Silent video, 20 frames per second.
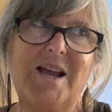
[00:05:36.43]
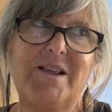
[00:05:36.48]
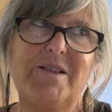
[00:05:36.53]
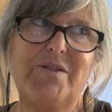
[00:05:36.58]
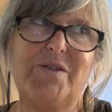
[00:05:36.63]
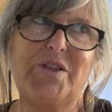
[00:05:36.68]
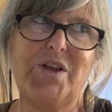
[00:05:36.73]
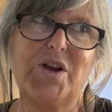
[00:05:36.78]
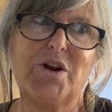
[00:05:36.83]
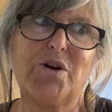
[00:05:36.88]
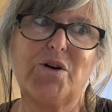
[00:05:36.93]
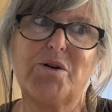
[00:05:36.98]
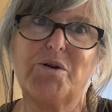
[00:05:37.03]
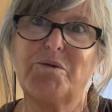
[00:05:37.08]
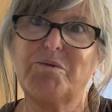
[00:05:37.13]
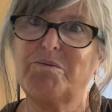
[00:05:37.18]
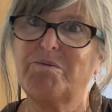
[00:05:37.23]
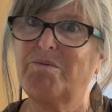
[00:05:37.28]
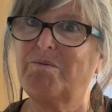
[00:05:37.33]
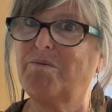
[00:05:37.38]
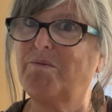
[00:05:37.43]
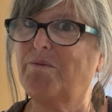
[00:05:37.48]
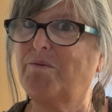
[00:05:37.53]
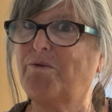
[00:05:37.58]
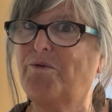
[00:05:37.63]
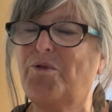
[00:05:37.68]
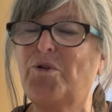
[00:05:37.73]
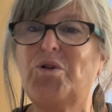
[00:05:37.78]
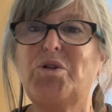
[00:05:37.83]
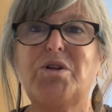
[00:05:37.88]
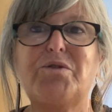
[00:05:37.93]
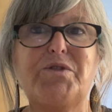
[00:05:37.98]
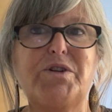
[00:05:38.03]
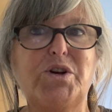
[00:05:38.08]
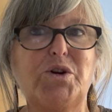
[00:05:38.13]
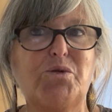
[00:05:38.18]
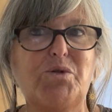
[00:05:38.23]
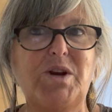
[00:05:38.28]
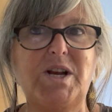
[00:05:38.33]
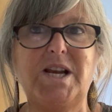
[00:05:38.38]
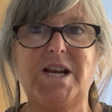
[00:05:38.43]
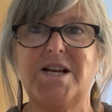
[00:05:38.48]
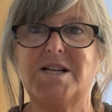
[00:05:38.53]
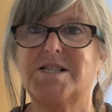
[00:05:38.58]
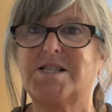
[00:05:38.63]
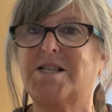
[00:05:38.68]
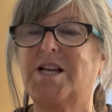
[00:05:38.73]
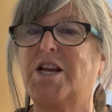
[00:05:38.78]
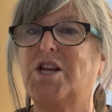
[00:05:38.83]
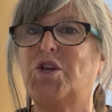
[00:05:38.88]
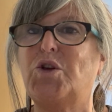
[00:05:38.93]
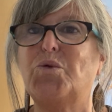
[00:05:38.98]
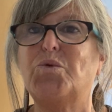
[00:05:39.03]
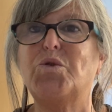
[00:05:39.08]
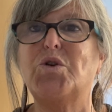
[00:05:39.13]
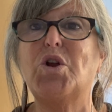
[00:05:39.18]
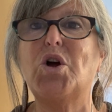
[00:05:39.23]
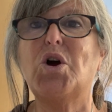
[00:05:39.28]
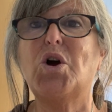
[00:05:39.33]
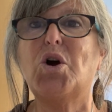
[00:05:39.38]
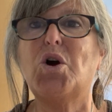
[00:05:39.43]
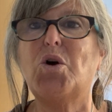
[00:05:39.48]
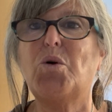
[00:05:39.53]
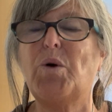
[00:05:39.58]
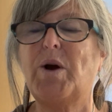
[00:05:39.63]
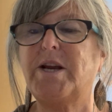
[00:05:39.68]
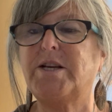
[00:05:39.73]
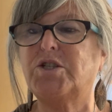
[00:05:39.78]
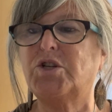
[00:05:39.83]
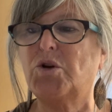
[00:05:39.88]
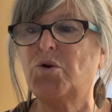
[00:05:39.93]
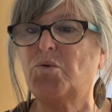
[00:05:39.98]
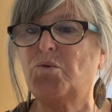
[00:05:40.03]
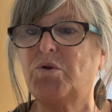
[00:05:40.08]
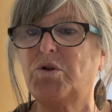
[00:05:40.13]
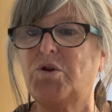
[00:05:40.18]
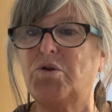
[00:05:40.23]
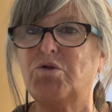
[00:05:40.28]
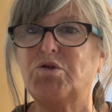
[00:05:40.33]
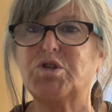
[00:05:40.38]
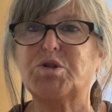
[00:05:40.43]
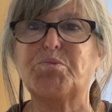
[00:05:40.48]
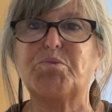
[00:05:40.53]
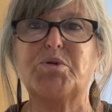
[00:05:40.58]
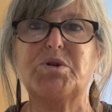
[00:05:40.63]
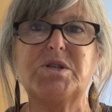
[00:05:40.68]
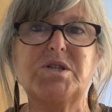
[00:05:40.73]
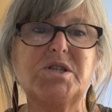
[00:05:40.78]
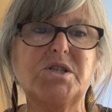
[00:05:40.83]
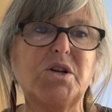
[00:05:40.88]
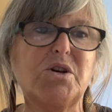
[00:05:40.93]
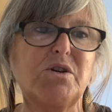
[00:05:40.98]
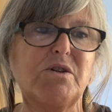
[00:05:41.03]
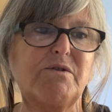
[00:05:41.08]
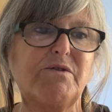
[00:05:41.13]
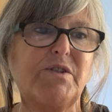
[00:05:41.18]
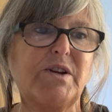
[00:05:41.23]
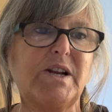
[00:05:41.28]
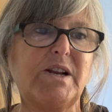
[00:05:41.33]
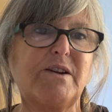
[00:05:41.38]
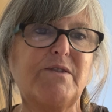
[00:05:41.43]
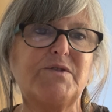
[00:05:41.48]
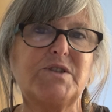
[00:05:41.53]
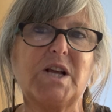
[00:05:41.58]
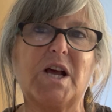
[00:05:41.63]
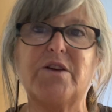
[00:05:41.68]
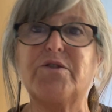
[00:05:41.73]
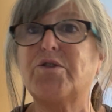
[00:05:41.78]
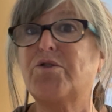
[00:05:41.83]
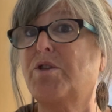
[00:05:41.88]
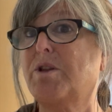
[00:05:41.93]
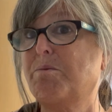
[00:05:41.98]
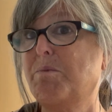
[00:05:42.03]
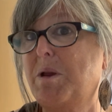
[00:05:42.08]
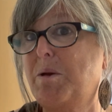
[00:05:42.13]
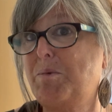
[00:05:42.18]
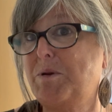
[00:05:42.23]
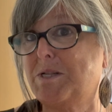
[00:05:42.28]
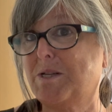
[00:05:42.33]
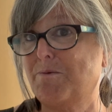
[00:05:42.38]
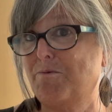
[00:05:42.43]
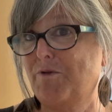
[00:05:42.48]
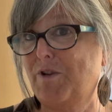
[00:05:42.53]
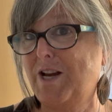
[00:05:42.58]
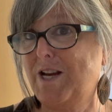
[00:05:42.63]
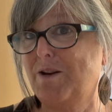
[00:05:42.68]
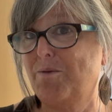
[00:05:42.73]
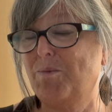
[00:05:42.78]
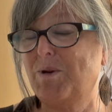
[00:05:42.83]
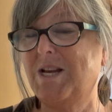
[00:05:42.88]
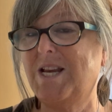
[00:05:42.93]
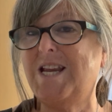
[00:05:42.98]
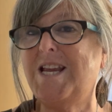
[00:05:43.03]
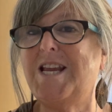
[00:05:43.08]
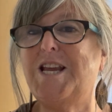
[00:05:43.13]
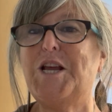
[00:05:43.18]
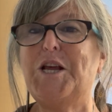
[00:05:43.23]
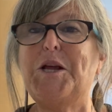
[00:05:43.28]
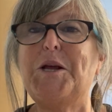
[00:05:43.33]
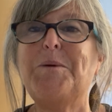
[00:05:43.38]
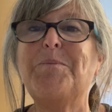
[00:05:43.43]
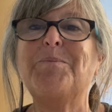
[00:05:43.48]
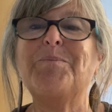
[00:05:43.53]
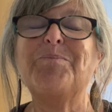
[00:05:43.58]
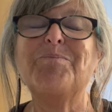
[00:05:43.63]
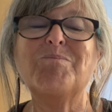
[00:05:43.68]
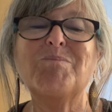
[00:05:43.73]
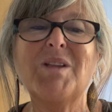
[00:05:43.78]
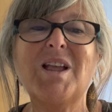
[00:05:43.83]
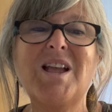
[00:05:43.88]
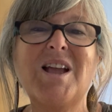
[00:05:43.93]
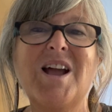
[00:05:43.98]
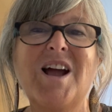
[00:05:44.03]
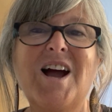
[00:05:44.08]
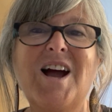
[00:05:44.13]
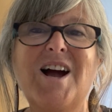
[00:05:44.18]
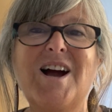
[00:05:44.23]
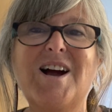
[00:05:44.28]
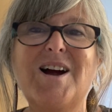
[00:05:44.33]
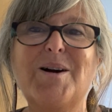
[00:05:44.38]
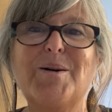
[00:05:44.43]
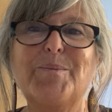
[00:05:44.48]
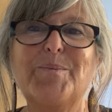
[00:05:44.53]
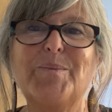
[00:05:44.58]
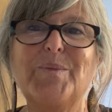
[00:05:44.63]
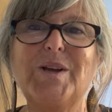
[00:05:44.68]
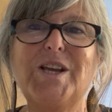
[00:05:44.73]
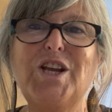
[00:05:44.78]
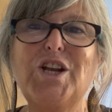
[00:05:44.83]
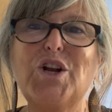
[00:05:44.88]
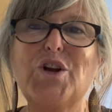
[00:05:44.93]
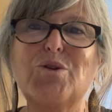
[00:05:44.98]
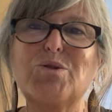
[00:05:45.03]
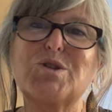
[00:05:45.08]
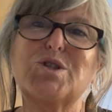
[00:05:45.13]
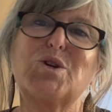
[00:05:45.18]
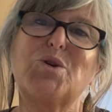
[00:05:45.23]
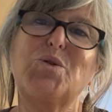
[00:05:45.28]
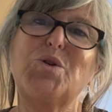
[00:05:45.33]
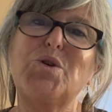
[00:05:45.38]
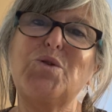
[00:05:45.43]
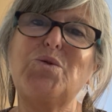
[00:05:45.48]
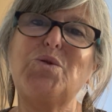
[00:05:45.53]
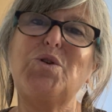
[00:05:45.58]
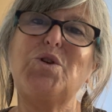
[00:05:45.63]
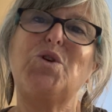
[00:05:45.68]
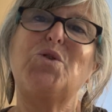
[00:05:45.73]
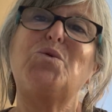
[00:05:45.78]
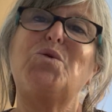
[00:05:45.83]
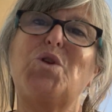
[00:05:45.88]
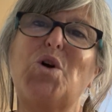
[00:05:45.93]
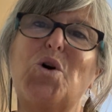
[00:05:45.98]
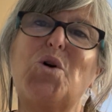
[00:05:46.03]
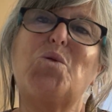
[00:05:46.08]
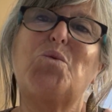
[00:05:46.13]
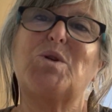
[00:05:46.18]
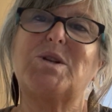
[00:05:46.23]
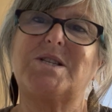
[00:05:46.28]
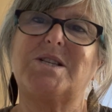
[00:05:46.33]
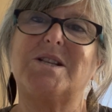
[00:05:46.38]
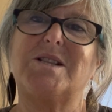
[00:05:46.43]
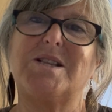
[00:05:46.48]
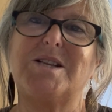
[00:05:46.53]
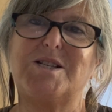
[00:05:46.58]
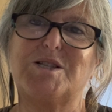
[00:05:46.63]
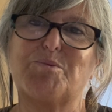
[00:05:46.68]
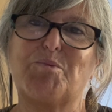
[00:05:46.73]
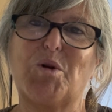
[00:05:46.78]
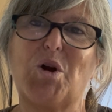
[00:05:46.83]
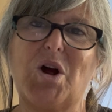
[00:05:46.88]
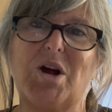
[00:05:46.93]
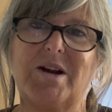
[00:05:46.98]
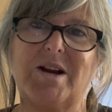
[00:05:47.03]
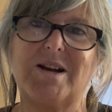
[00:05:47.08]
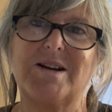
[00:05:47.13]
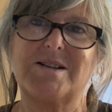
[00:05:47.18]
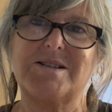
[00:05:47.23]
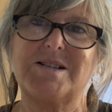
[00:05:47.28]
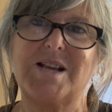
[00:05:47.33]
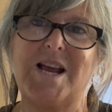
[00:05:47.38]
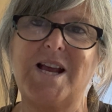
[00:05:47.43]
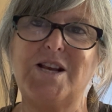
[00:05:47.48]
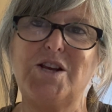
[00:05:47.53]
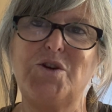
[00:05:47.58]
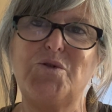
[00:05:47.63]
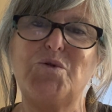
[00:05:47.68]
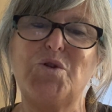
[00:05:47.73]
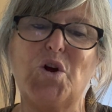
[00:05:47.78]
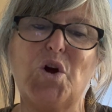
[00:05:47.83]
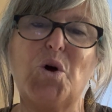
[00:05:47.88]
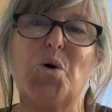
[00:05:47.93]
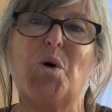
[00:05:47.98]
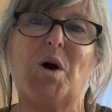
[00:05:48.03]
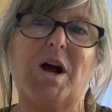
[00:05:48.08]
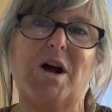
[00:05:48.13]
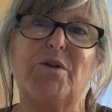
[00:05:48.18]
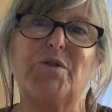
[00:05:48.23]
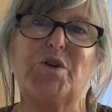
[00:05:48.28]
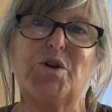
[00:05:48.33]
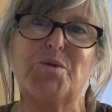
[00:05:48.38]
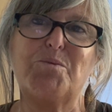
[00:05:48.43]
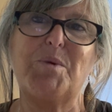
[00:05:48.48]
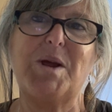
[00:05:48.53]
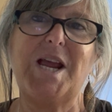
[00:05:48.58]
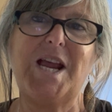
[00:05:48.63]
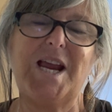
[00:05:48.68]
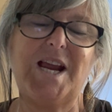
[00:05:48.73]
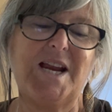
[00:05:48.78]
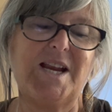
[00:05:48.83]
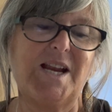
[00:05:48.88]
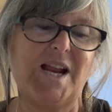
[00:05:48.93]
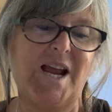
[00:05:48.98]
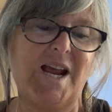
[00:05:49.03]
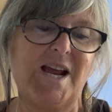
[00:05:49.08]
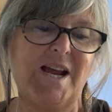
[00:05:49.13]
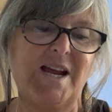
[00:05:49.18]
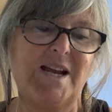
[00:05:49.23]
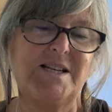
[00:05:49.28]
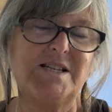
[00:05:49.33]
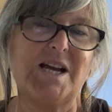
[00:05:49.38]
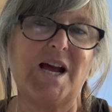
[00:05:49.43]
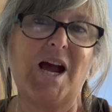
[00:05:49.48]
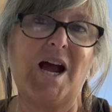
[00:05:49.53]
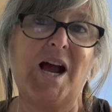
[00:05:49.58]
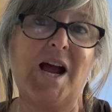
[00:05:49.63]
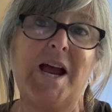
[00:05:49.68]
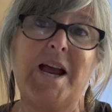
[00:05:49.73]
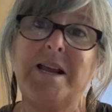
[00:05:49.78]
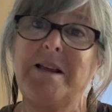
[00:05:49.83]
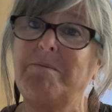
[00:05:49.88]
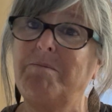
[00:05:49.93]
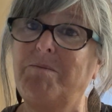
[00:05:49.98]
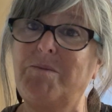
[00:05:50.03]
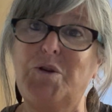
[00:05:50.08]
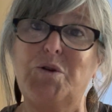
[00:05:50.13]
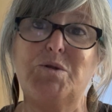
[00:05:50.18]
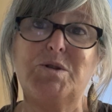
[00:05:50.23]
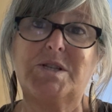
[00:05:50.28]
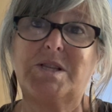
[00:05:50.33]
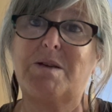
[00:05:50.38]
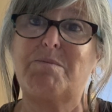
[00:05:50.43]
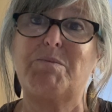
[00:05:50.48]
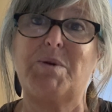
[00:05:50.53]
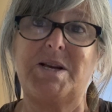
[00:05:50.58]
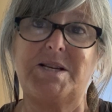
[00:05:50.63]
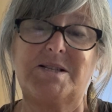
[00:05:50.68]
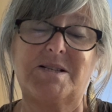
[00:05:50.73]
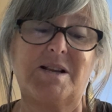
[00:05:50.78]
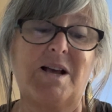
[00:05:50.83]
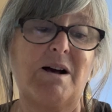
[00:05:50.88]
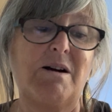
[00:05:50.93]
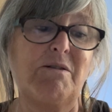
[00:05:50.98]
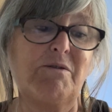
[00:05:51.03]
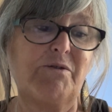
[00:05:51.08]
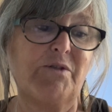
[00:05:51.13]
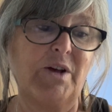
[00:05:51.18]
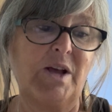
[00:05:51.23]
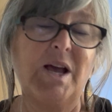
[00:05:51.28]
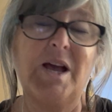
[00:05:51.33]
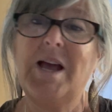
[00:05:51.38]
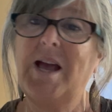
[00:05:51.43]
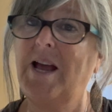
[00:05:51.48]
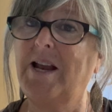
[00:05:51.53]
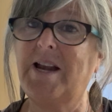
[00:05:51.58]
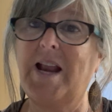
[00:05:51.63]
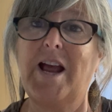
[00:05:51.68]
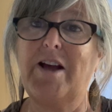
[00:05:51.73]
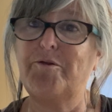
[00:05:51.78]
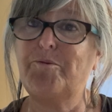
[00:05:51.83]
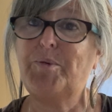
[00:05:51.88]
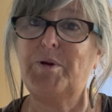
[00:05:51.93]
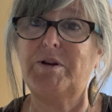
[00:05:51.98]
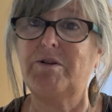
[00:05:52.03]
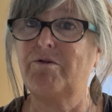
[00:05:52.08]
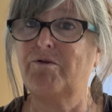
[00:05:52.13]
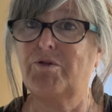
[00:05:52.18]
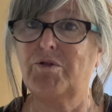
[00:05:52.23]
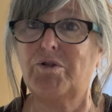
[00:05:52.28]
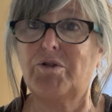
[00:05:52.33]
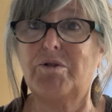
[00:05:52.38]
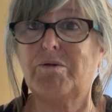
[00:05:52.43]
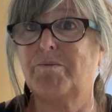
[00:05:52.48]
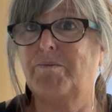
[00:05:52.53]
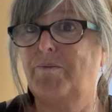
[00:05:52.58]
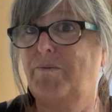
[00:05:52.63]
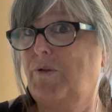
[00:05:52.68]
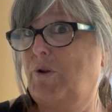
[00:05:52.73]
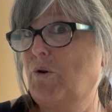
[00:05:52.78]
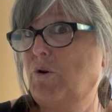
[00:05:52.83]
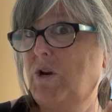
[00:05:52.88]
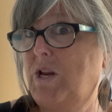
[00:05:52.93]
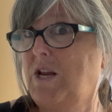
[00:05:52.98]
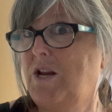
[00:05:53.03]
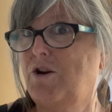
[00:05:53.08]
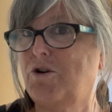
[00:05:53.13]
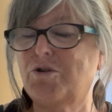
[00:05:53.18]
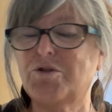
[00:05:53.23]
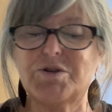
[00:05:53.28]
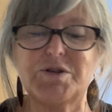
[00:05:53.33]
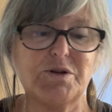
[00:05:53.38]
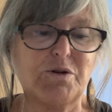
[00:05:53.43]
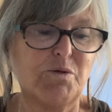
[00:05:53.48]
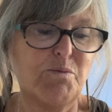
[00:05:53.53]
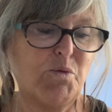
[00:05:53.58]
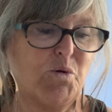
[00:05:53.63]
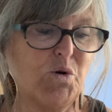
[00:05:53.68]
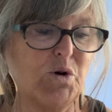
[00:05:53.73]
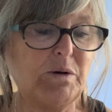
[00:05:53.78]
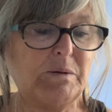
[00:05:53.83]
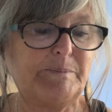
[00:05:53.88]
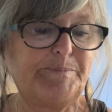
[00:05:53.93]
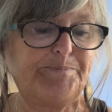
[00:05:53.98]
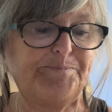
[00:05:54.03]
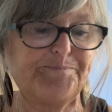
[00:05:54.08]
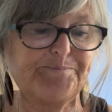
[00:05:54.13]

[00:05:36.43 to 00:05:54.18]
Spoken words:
They're full of ingredients that you know. I don't use preservatives other than maybe some vitamin E. So you know what's in these products and you know how they're made. And I use them myself and have been for 30 years or more.